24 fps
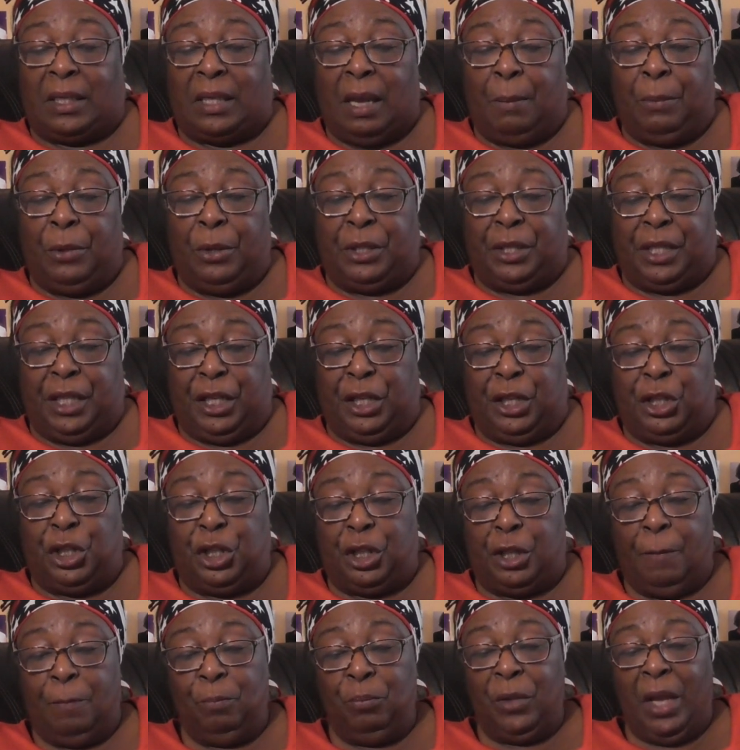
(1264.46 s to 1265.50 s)
summer
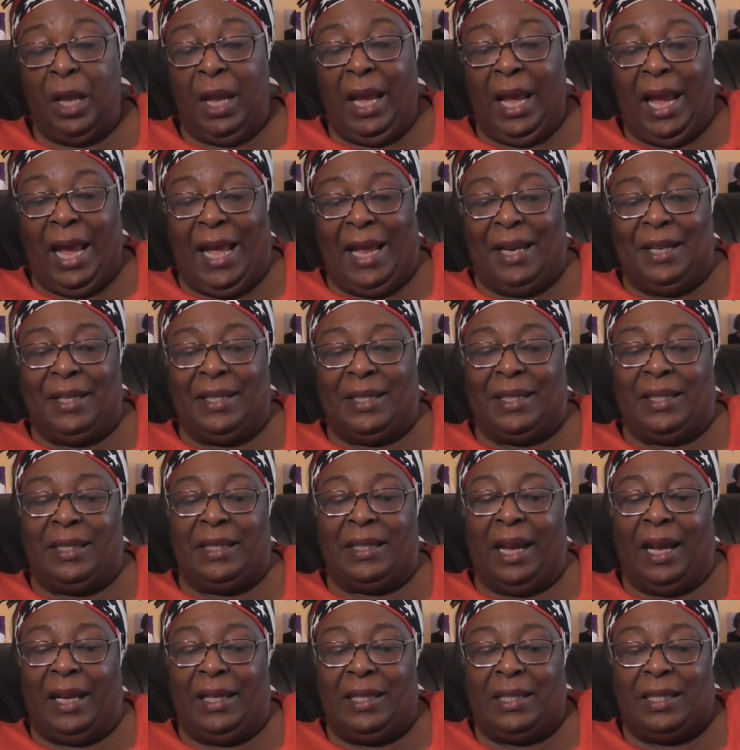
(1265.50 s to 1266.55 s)
dish and is
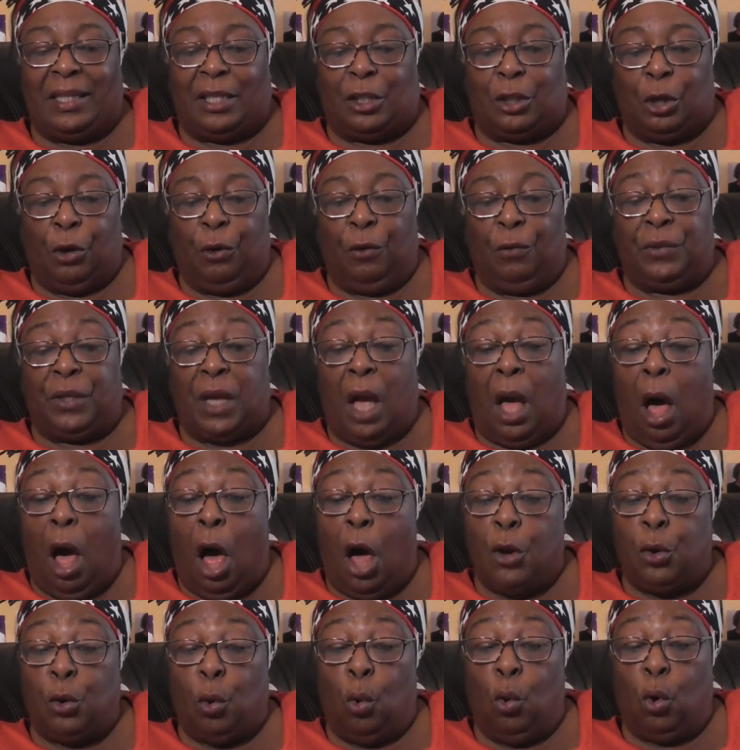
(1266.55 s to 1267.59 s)
nice served
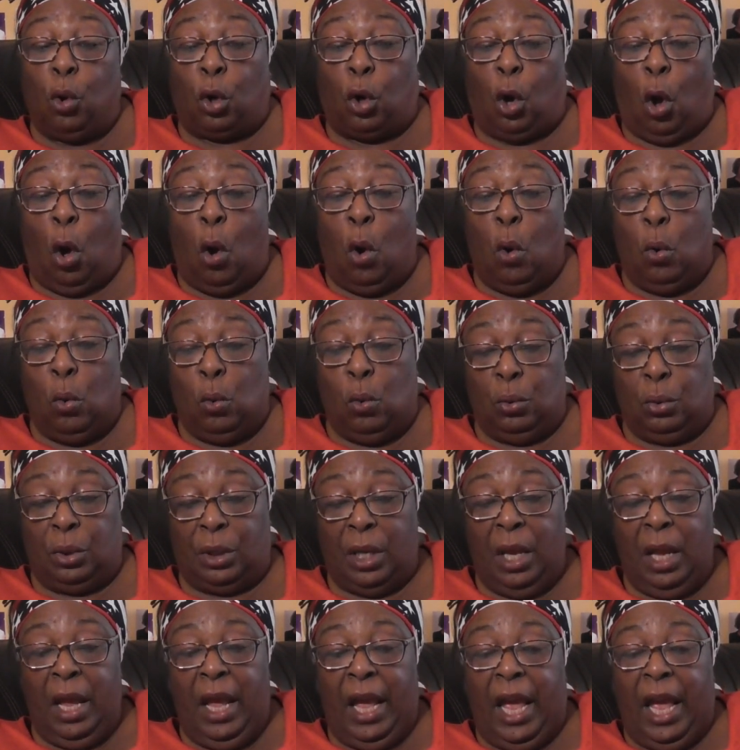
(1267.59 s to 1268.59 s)
hot or cold,